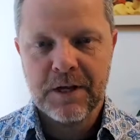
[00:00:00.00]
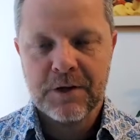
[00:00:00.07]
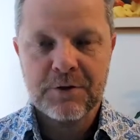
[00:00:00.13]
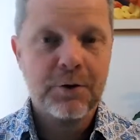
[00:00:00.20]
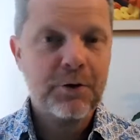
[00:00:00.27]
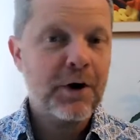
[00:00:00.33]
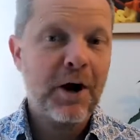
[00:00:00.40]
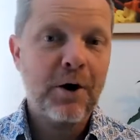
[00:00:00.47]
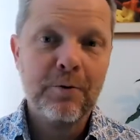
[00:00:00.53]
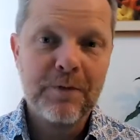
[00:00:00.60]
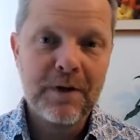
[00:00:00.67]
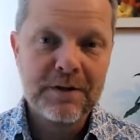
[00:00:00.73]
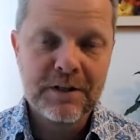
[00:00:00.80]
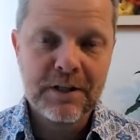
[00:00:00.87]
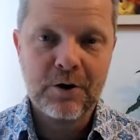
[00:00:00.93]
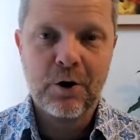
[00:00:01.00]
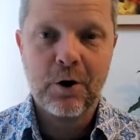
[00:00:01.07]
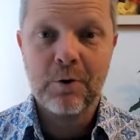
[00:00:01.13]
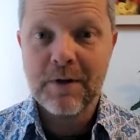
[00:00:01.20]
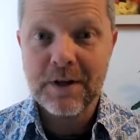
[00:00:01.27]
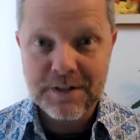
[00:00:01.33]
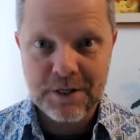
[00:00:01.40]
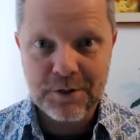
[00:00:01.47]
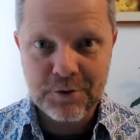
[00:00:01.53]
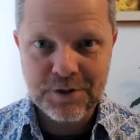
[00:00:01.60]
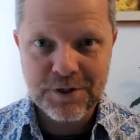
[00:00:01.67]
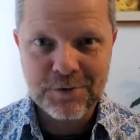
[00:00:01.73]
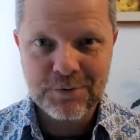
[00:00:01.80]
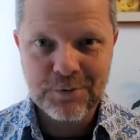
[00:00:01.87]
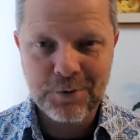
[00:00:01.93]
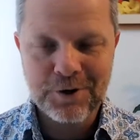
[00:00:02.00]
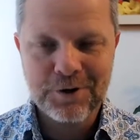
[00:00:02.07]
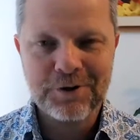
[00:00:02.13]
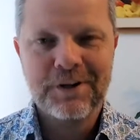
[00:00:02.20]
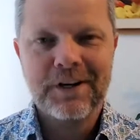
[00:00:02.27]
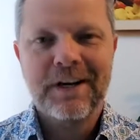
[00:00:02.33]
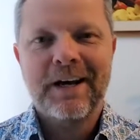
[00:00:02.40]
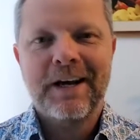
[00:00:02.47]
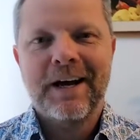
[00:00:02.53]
So I hope that's clear. I hope that's interesting for you.